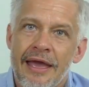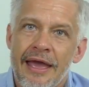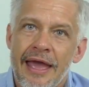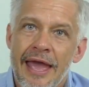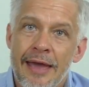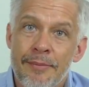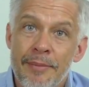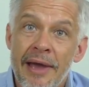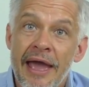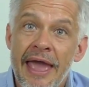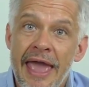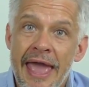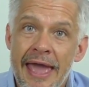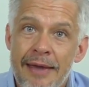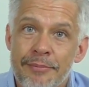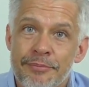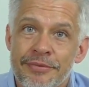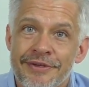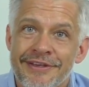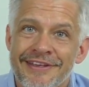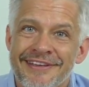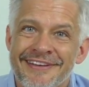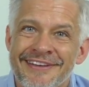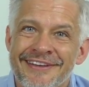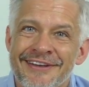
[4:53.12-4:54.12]
Am I
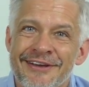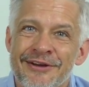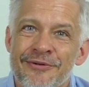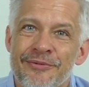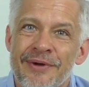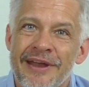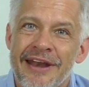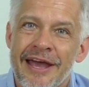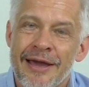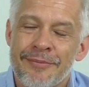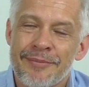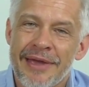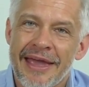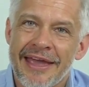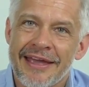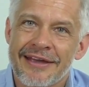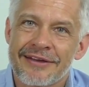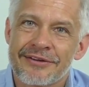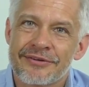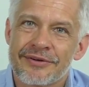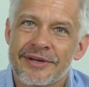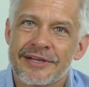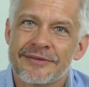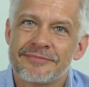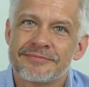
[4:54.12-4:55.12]
happy when I'm
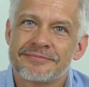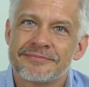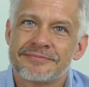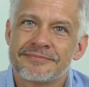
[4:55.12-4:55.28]
angry?